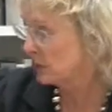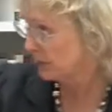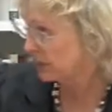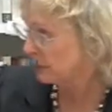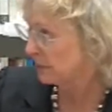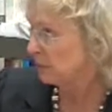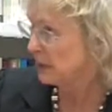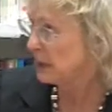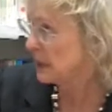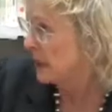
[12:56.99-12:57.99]
You have to come to
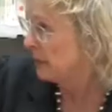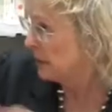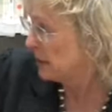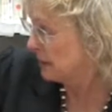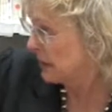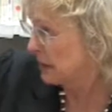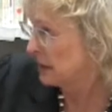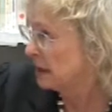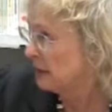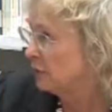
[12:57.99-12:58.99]
me and I may or may
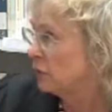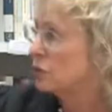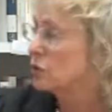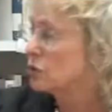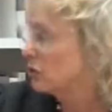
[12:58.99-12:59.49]
not give you your